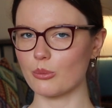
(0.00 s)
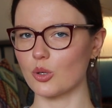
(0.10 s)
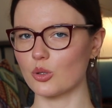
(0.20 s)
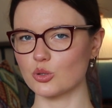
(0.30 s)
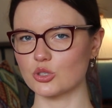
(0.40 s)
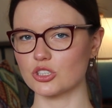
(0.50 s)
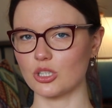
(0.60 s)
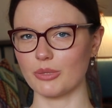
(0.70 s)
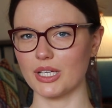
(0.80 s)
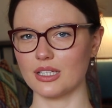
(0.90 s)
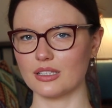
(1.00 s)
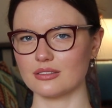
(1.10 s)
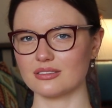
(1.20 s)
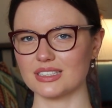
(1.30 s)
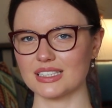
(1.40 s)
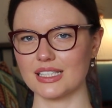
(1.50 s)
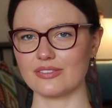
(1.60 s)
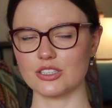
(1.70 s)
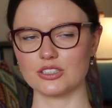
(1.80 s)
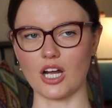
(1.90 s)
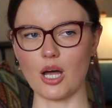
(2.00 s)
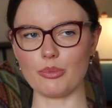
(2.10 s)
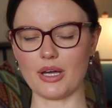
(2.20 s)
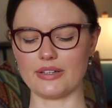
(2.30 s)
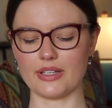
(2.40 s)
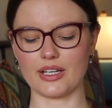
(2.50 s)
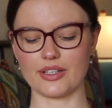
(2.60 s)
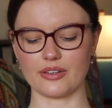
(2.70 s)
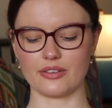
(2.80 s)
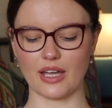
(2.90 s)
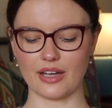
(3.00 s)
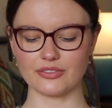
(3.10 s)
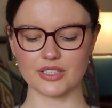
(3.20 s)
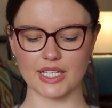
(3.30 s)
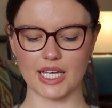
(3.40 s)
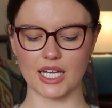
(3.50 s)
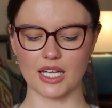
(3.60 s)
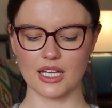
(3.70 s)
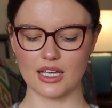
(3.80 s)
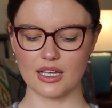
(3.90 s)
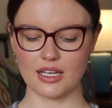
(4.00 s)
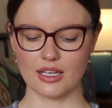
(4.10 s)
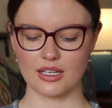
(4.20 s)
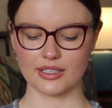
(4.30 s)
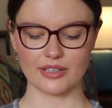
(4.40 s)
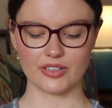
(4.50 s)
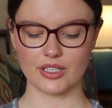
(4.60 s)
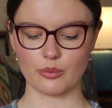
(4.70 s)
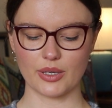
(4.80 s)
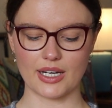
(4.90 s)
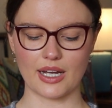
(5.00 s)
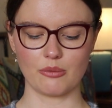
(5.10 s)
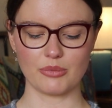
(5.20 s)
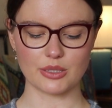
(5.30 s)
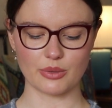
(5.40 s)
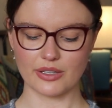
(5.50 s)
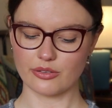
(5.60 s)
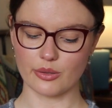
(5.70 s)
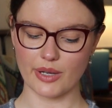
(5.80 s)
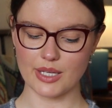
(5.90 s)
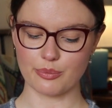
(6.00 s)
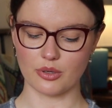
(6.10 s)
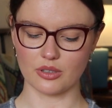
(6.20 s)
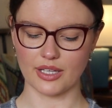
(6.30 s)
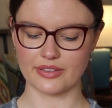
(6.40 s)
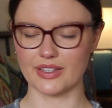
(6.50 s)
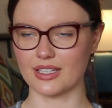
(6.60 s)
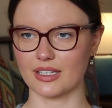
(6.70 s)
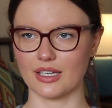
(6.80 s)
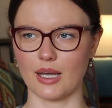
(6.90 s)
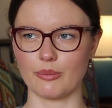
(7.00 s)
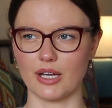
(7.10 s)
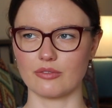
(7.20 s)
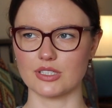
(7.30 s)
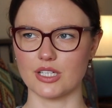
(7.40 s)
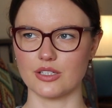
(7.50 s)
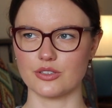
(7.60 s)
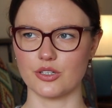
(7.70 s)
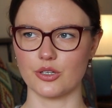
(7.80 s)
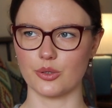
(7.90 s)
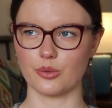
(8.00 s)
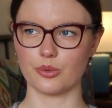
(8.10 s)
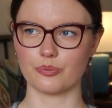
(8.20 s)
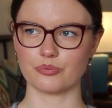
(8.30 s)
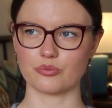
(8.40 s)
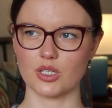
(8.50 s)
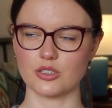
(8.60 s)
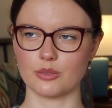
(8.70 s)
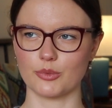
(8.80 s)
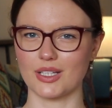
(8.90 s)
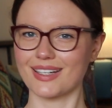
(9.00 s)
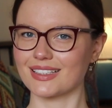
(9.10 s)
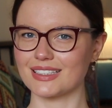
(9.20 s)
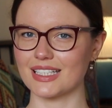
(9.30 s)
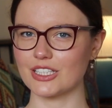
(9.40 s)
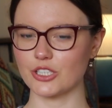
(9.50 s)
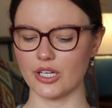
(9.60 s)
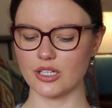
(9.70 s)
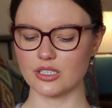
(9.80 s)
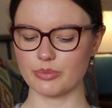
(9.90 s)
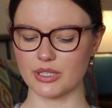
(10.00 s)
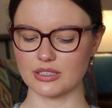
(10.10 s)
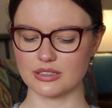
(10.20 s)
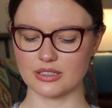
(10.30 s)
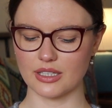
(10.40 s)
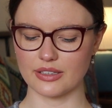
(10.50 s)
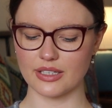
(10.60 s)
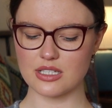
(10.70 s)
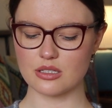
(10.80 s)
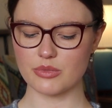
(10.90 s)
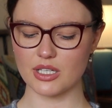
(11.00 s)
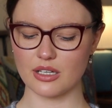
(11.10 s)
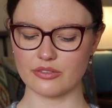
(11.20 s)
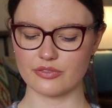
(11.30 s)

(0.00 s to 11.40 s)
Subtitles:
more summer sleeveless top, and then after that, given that we're now midway through April, I think I might return to do more like t-shirts, because that's something